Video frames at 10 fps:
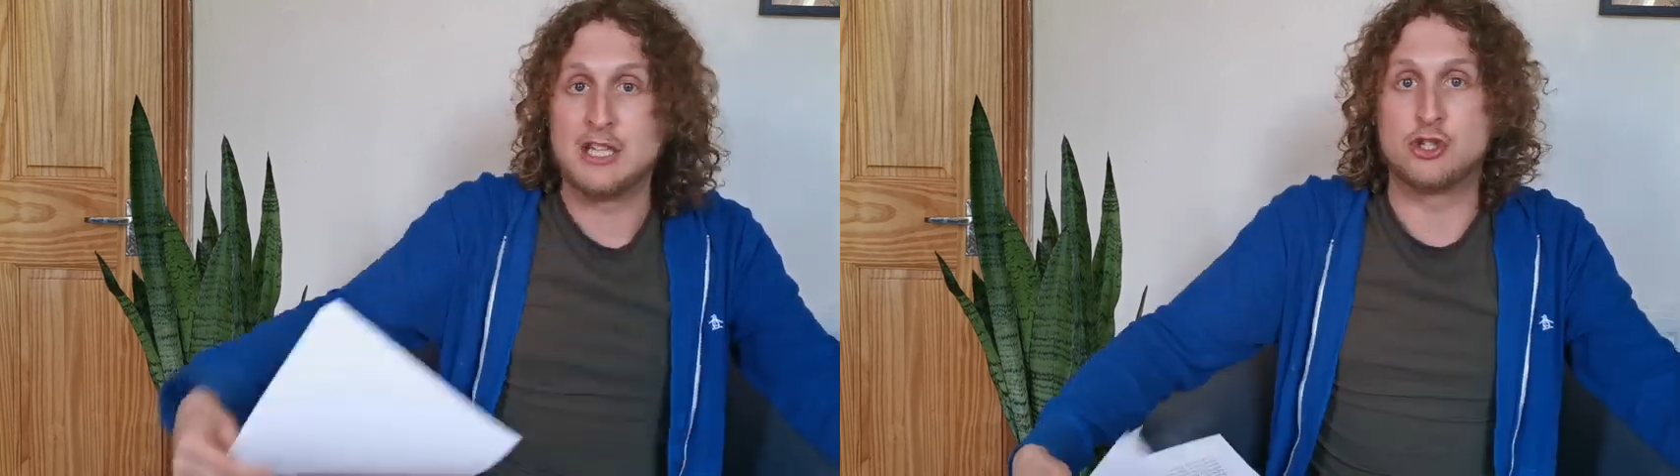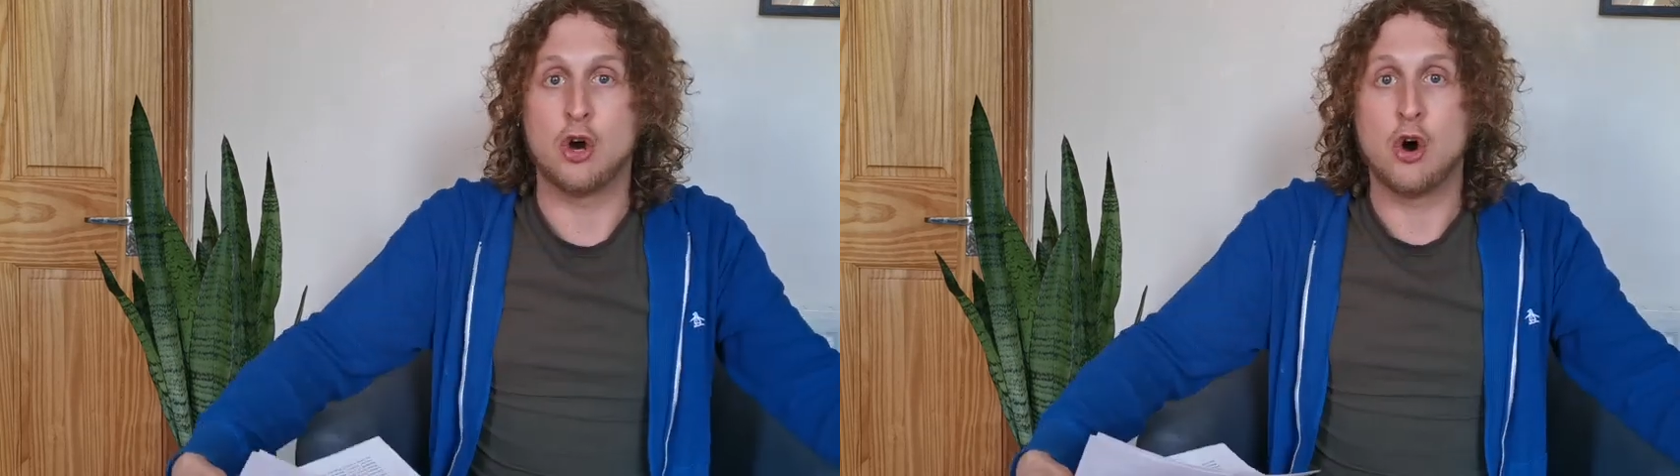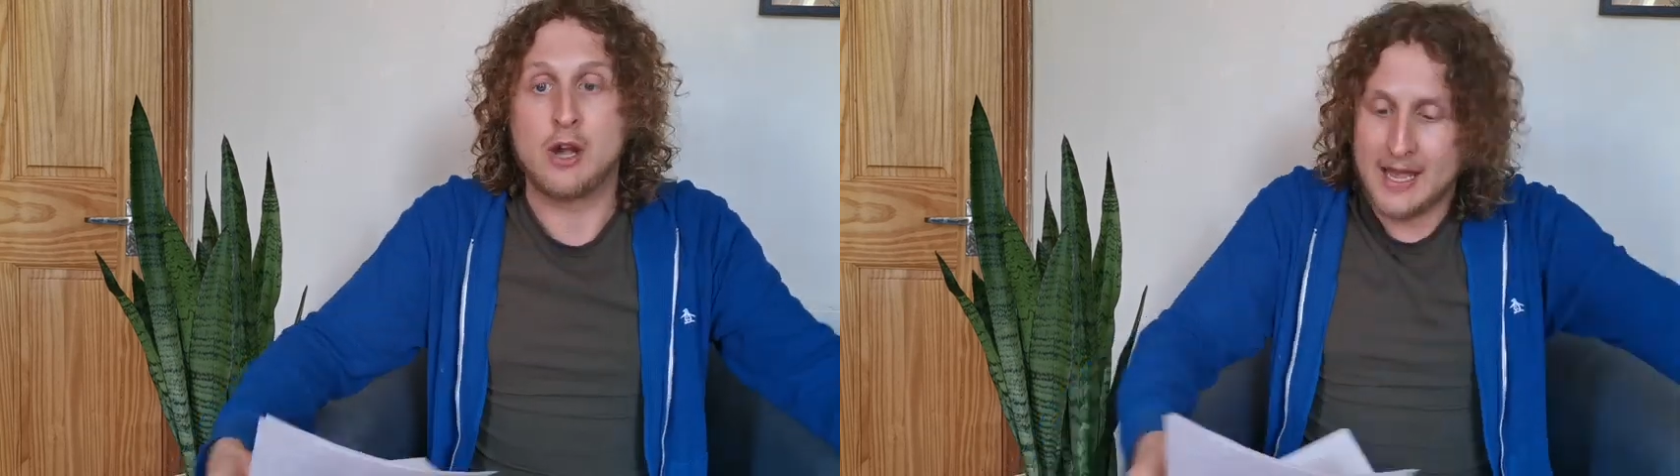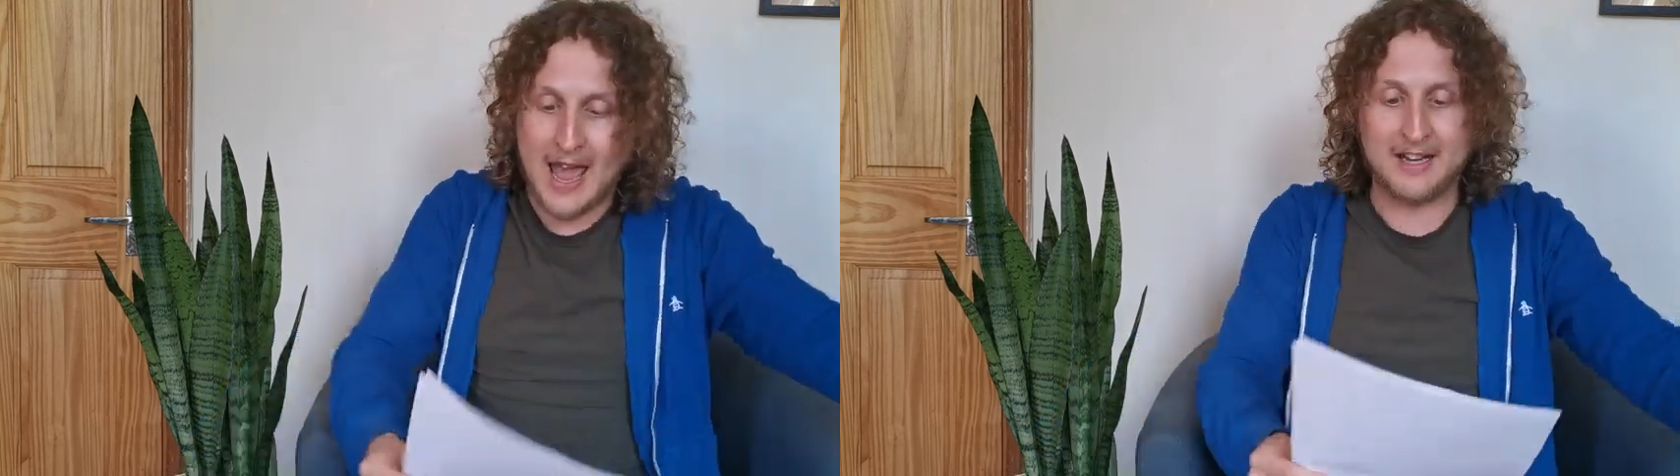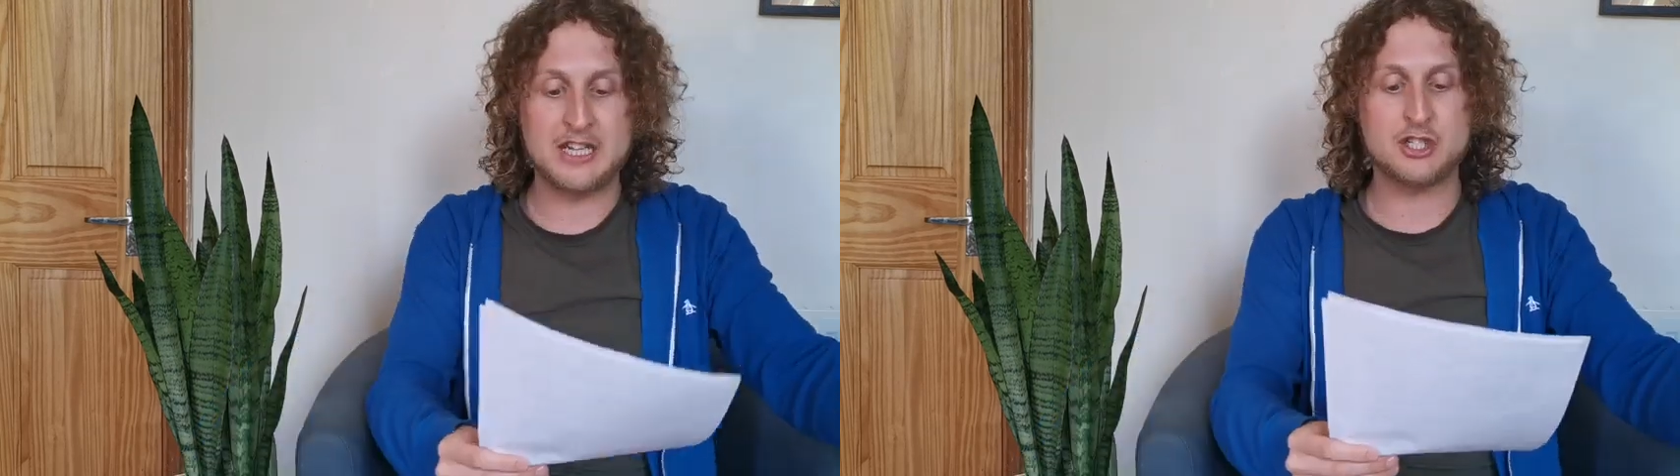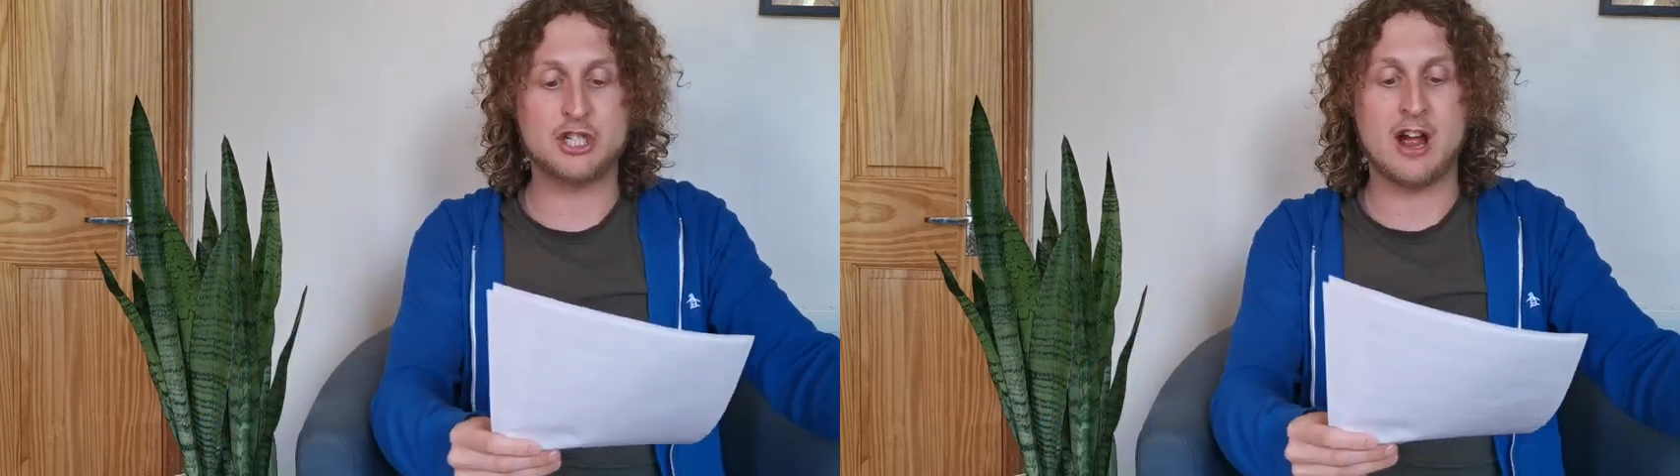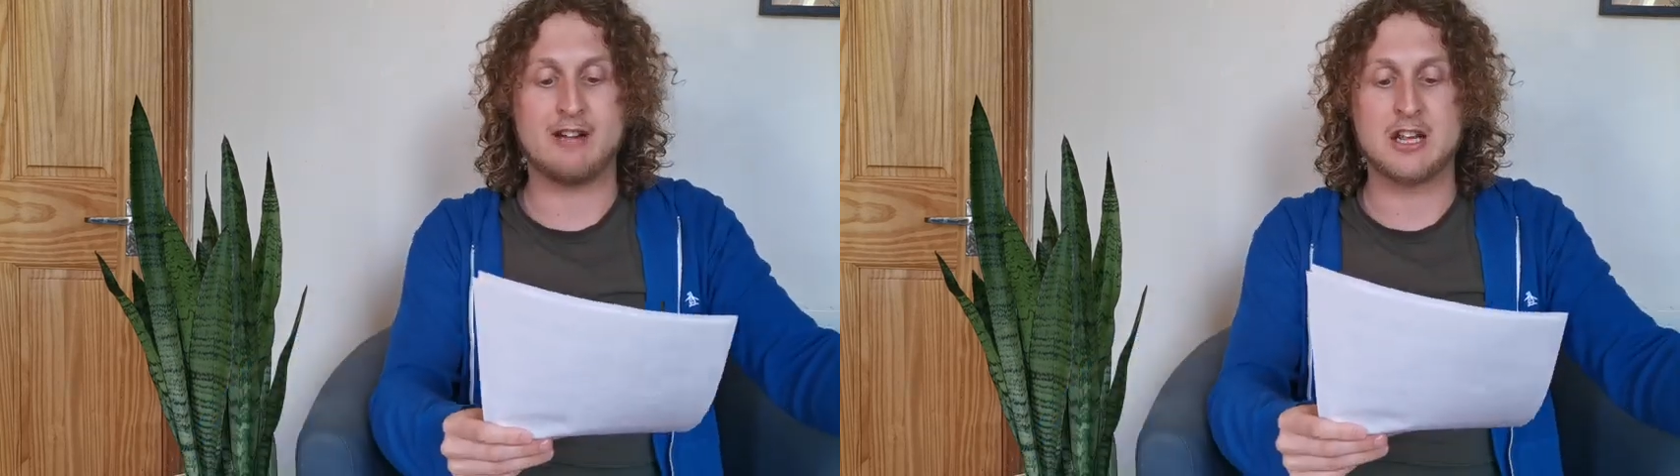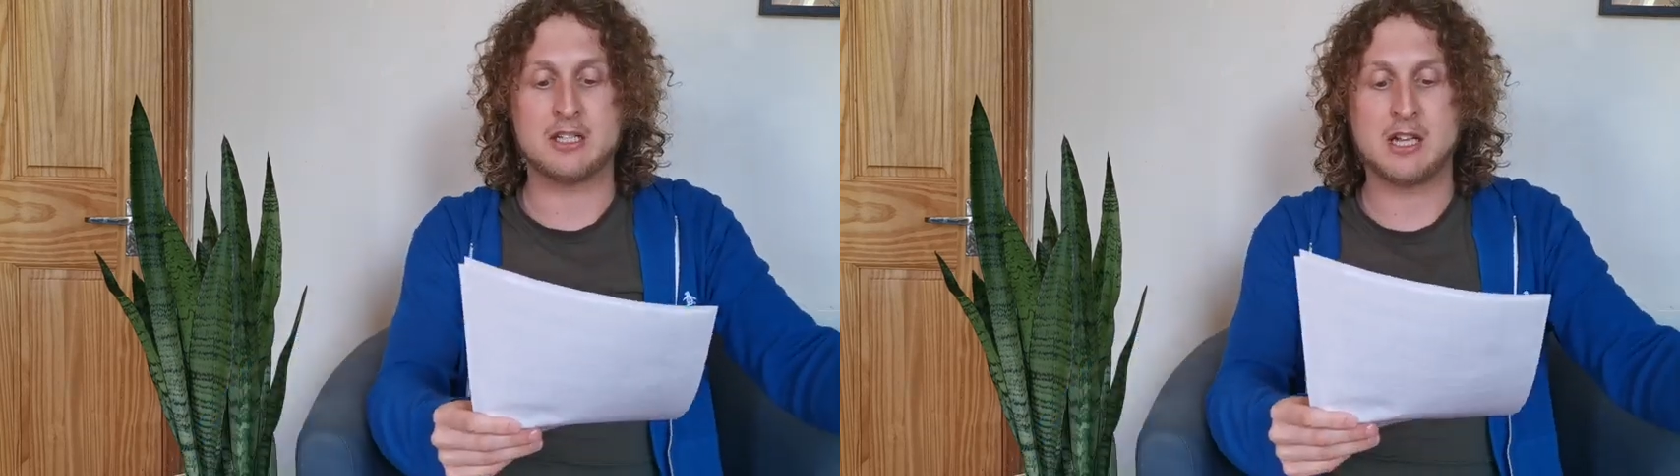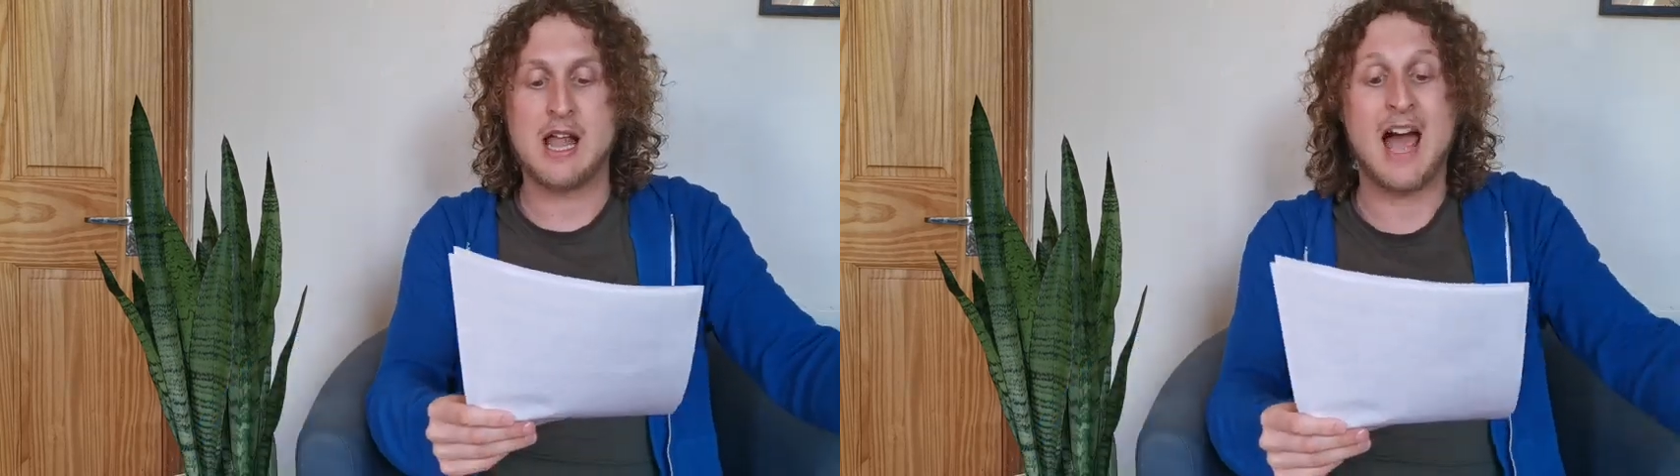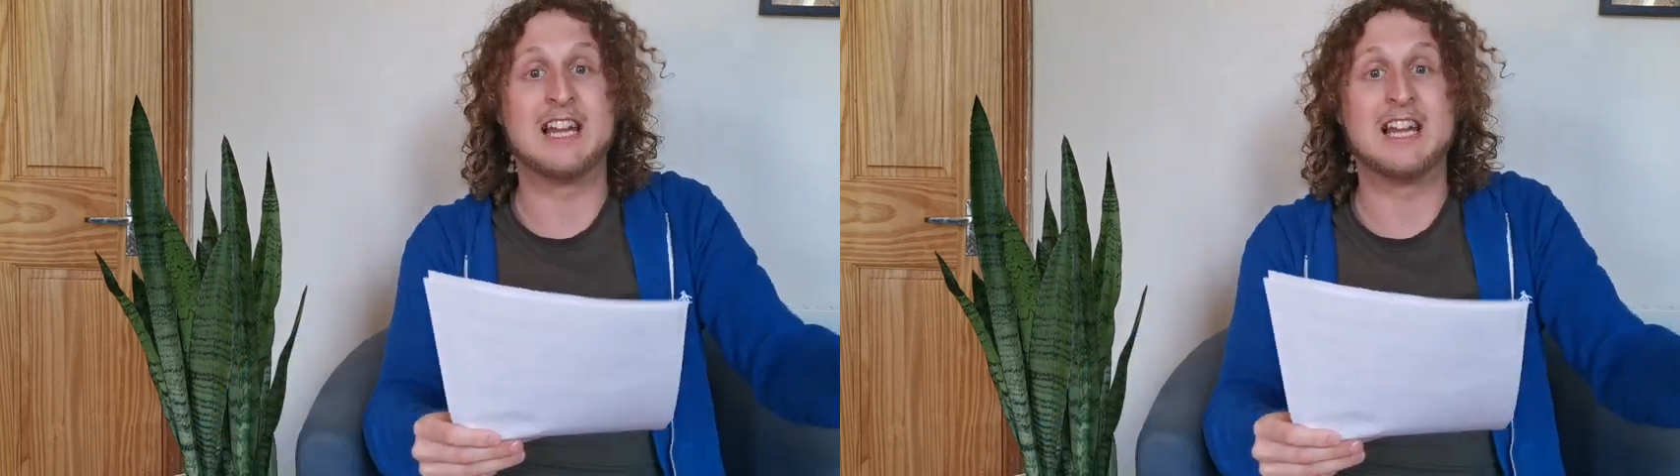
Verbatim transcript: his dog, and his chariot,